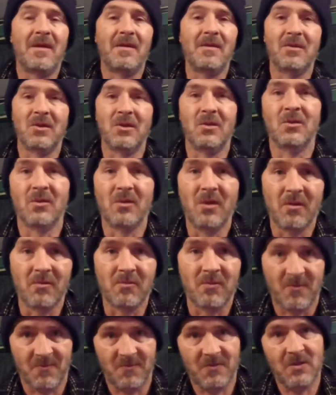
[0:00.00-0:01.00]
you're not
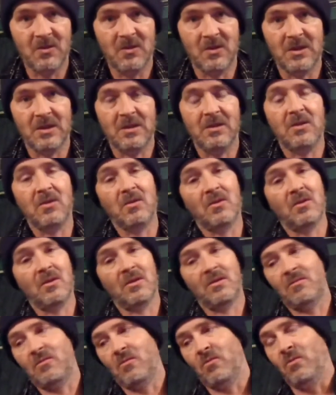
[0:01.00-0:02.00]
refusing, you're
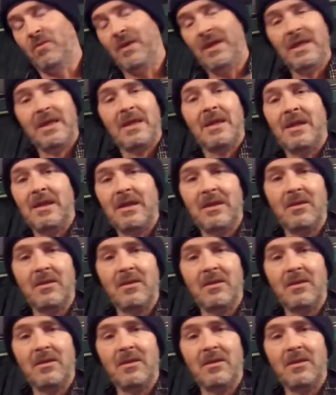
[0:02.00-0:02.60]
not willingly